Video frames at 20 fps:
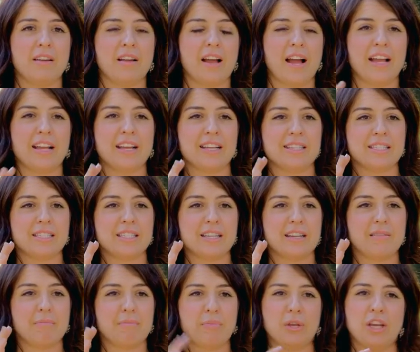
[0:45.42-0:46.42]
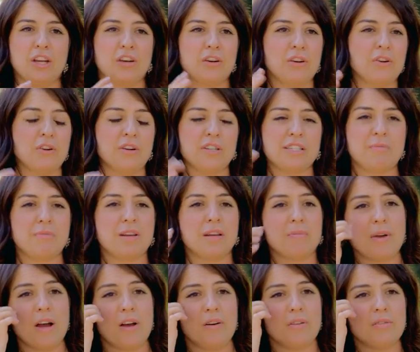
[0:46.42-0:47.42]
I guess Peter or something
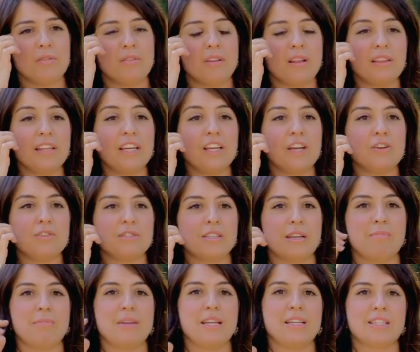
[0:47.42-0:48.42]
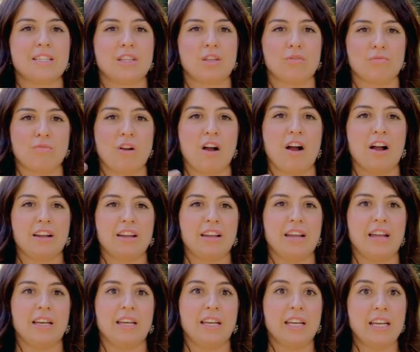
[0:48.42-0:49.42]
about Leos, it means the rock,
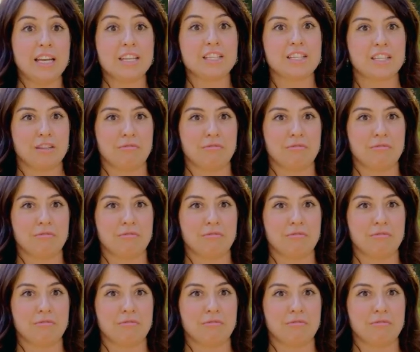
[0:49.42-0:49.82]
and he is the